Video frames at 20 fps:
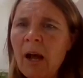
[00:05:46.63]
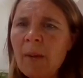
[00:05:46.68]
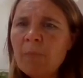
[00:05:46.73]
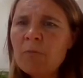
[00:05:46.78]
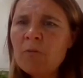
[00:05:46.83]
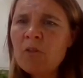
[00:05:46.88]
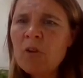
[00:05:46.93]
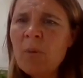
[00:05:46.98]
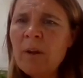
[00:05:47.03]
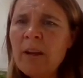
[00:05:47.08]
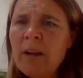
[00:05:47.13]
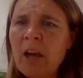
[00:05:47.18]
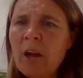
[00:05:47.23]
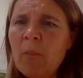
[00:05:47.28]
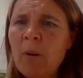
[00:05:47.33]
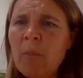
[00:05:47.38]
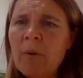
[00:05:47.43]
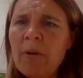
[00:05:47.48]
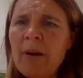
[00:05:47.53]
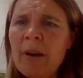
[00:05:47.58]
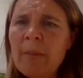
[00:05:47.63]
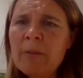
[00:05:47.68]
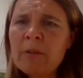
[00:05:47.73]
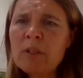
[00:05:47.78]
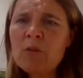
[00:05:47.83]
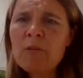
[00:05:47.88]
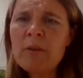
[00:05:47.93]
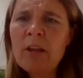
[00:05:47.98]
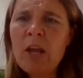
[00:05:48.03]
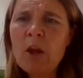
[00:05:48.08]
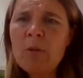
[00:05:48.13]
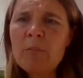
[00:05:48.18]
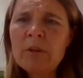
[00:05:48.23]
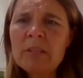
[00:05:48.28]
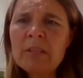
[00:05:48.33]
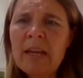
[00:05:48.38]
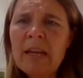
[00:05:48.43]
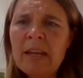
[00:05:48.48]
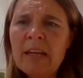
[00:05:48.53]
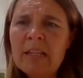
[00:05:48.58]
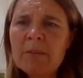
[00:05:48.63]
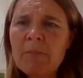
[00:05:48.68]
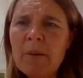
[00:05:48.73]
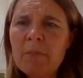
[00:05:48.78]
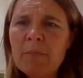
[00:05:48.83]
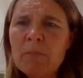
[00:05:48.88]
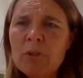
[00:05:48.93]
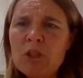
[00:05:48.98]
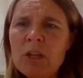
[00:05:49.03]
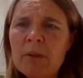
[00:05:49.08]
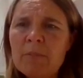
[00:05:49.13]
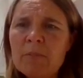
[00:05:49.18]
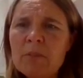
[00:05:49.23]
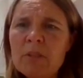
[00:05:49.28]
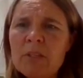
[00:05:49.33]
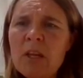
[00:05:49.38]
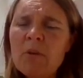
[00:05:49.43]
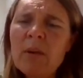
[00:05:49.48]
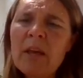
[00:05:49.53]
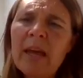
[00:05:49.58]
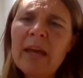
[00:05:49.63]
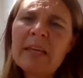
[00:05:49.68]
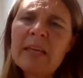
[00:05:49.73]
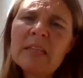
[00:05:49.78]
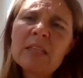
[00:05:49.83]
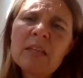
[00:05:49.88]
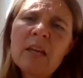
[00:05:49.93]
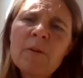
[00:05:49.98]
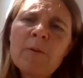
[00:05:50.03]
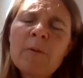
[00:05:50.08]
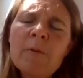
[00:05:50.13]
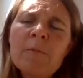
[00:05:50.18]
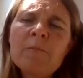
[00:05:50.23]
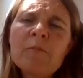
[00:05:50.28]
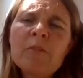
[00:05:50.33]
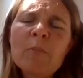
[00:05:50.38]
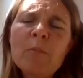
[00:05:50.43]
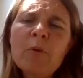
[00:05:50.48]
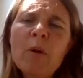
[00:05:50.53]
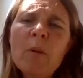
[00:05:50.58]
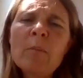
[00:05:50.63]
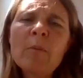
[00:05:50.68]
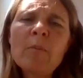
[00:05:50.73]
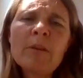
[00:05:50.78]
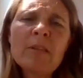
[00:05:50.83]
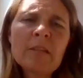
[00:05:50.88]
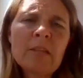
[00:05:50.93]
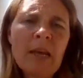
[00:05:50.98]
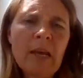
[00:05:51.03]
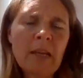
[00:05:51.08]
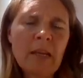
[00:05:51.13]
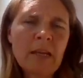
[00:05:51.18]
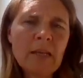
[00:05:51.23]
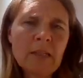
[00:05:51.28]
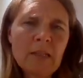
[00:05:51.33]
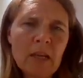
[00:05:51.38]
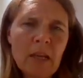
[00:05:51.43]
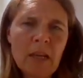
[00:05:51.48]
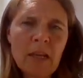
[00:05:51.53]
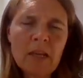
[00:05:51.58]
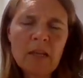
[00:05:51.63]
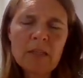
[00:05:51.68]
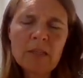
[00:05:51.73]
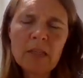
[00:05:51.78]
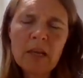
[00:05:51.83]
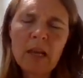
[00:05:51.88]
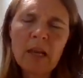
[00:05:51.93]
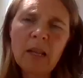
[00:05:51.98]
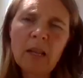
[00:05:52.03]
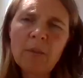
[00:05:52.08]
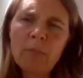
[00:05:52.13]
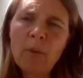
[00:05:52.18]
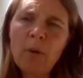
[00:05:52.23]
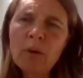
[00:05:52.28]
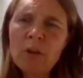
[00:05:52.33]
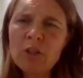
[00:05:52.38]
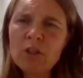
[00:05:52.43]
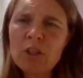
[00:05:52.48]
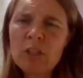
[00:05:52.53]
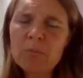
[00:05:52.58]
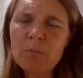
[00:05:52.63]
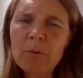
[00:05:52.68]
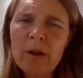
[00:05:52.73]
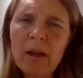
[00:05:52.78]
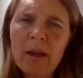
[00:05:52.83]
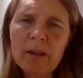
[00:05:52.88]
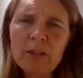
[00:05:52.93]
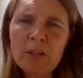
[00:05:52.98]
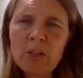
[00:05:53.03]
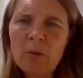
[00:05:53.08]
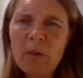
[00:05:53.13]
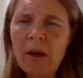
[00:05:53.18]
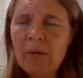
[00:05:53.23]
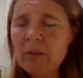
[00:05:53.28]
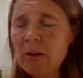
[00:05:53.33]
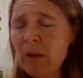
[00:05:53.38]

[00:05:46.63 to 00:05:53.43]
Do I know when we're able to reopen tennis memberships? Okay, so the problem with tennis is, apologies Brett, I do have an